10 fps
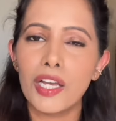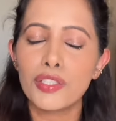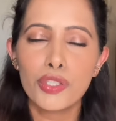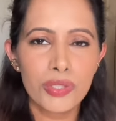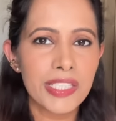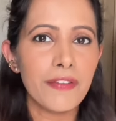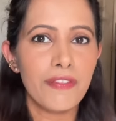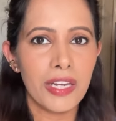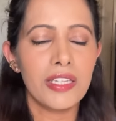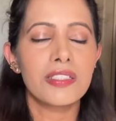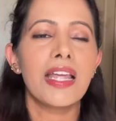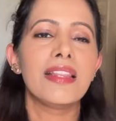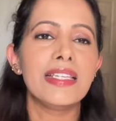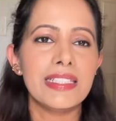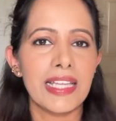juicy finish,
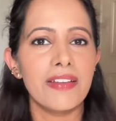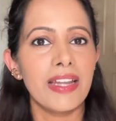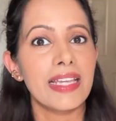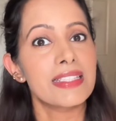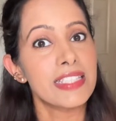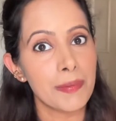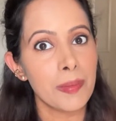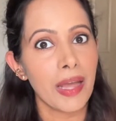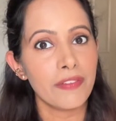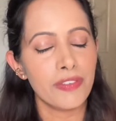and these have like semi matte